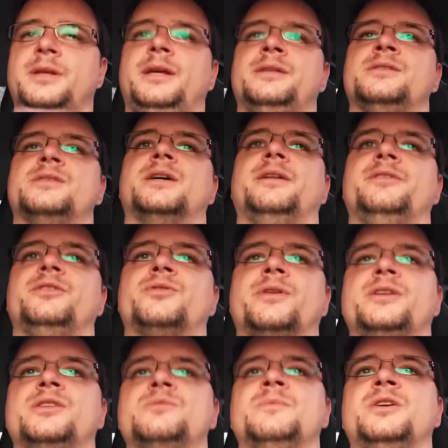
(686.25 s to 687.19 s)
inside the
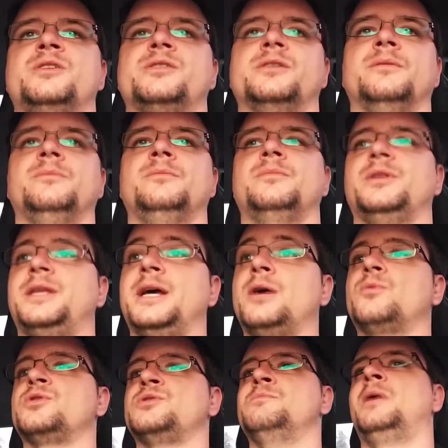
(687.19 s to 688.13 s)
transmission, but
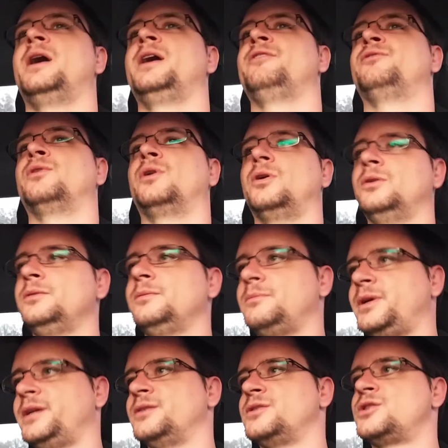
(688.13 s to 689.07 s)
that was my fault,
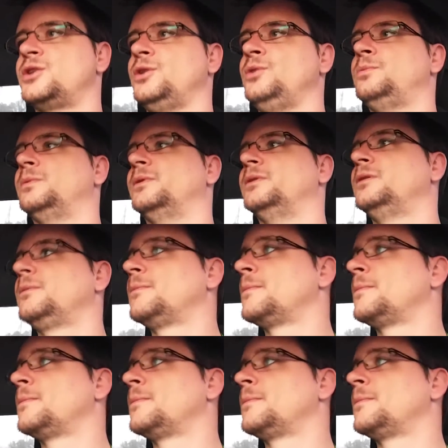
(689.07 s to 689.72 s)
being stupid.